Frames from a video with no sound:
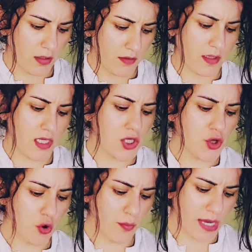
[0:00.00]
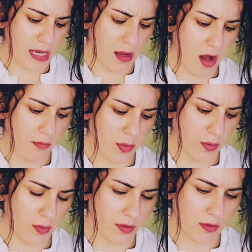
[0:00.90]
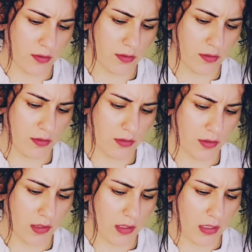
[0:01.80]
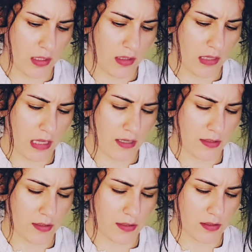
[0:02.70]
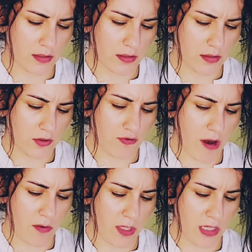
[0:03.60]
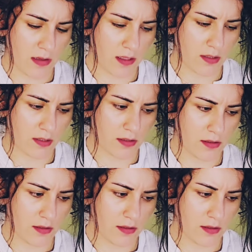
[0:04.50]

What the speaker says: ego being humbled that is crowning this.